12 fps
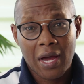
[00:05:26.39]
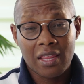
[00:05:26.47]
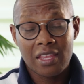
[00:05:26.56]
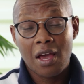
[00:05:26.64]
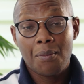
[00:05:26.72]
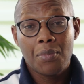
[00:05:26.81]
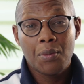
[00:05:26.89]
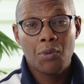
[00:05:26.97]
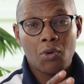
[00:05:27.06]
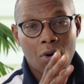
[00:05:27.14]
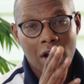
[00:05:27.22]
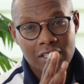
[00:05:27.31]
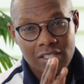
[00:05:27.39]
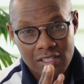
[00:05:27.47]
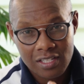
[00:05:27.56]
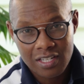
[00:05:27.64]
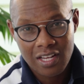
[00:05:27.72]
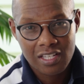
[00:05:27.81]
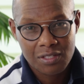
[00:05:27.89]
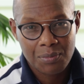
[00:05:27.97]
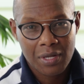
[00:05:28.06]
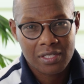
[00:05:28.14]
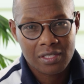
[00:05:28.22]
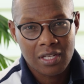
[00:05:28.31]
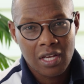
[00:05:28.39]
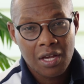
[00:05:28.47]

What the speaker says: And there are people who are in serious mess